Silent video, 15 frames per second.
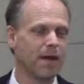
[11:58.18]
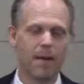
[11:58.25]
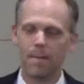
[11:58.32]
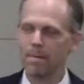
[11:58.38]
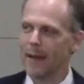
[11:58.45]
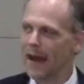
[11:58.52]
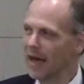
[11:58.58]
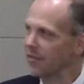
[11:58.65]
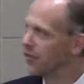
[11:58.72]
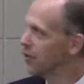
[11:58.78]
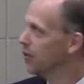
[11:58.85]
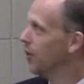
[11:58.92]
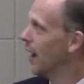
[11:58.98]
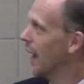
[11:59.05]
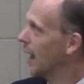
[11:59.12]

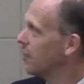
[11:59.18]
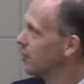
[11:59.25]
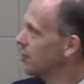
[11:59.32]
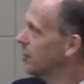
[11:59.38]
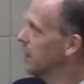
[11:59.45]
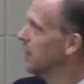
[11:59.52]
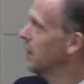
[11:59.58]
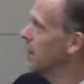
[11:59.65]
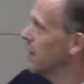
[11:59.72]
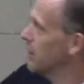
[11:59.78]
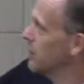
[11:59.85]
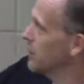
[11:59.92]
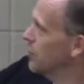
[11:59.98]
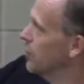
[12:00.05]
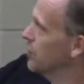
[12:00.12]
Matthew actually
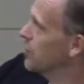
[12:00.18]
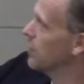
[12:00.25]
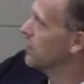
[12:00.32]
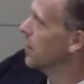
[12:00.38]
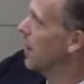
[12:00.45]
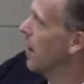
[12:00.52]
uses a